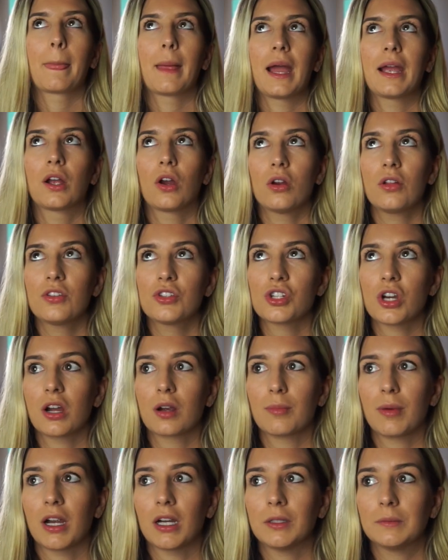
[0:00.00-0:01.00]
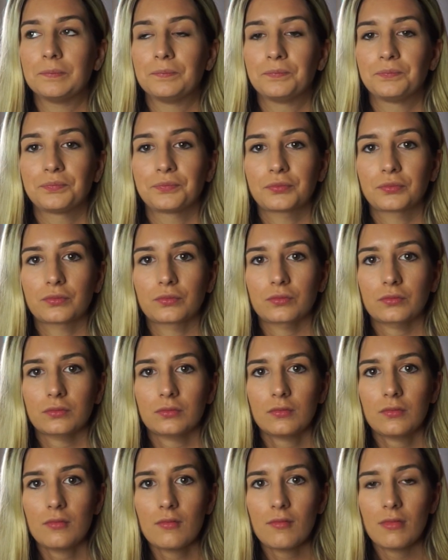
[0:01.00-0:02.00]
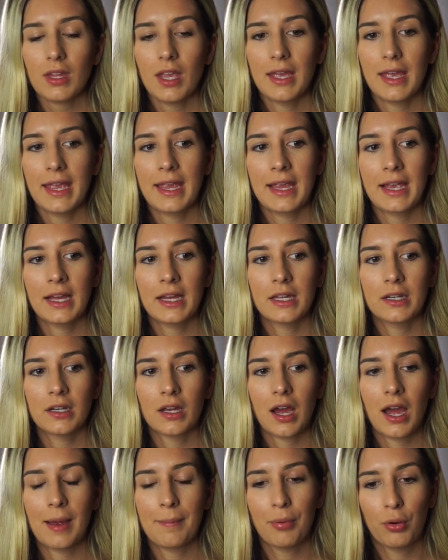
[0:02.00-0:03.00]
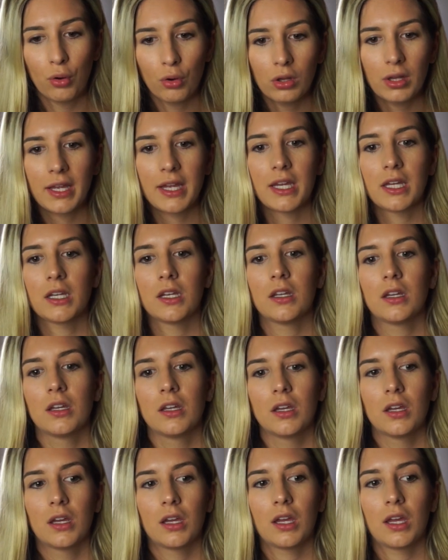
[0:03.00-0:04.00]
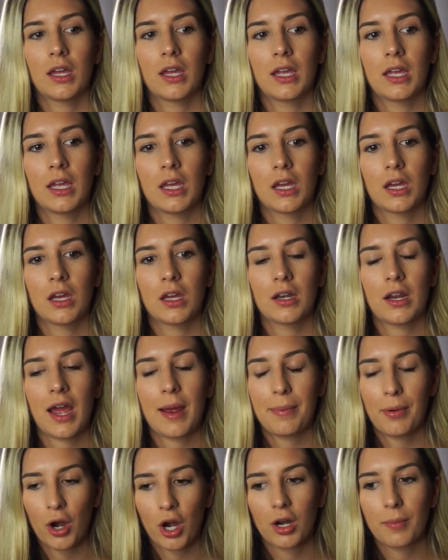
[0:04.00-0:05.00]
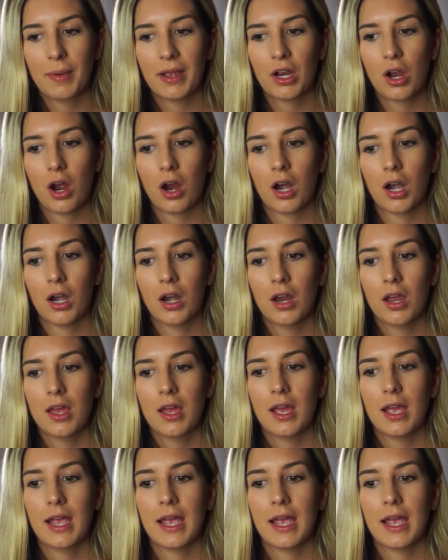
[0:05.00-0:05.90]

I go to the Drug Mart and I pull in and I park my car.